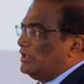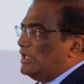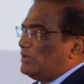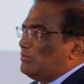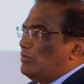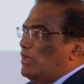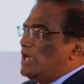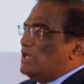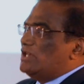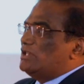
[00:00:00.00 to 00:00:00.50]

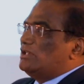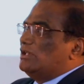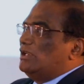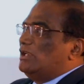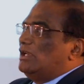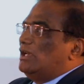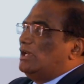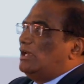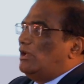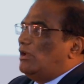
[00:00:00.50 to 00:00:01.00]
That means
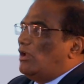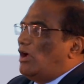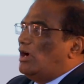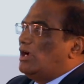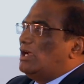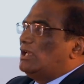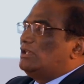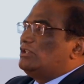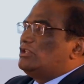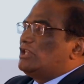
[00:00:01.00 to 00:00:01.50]

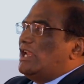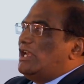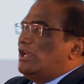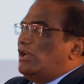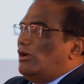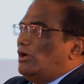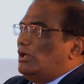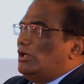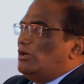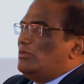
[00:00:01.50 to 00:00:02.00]
longer chain
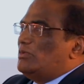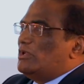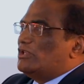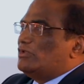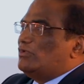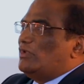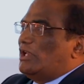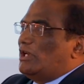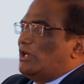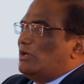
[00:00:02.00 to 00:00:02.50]

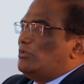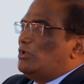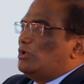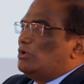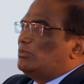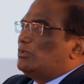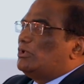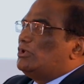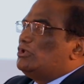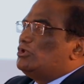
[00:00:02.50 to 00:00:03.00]
oligomers we are able
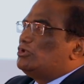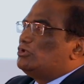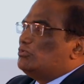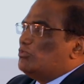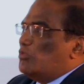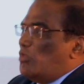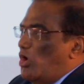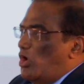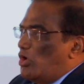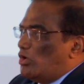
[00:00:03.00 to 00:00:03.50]
to produce
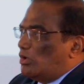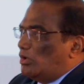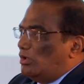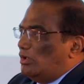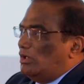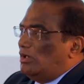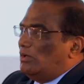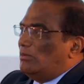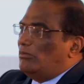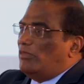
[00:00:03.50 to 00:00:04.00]
more
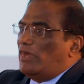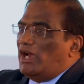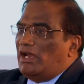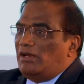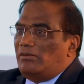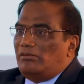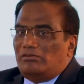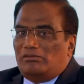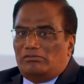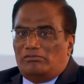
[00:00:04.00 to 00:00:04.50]

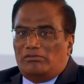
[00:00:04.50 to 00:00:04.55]
by